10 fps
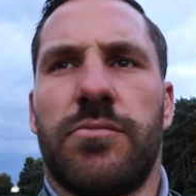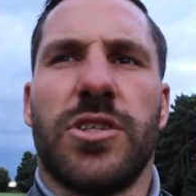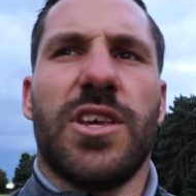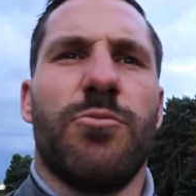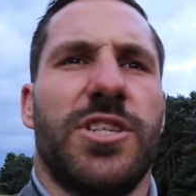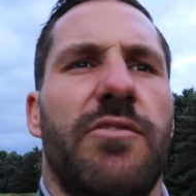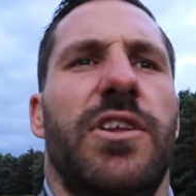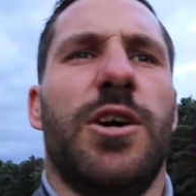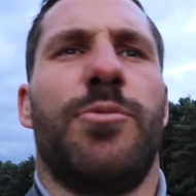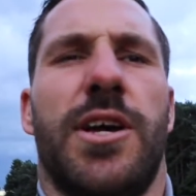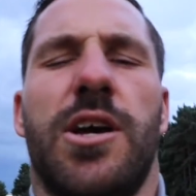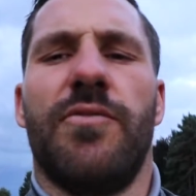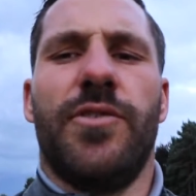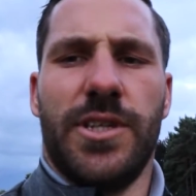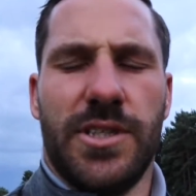Just give myself a little bit of
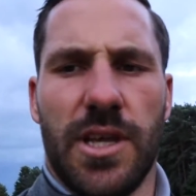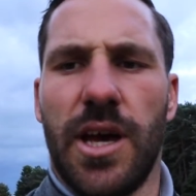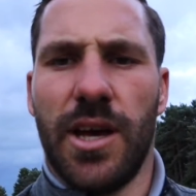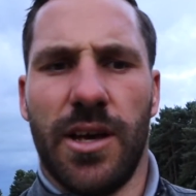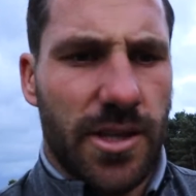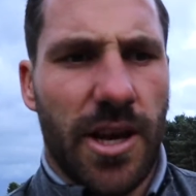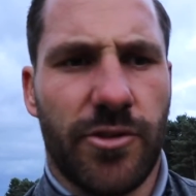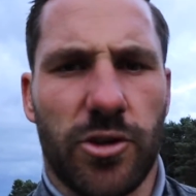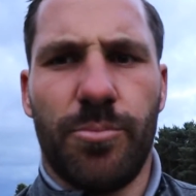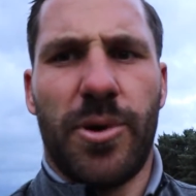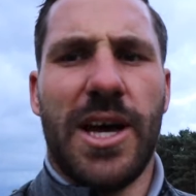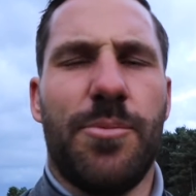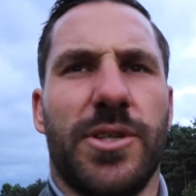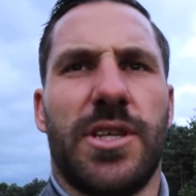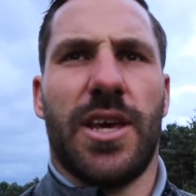confidence there. Served a good
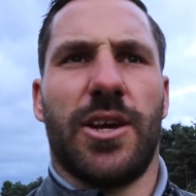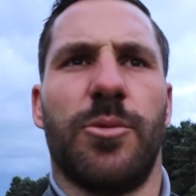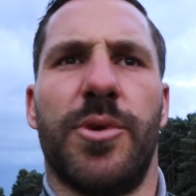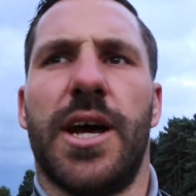purpose, I think, coming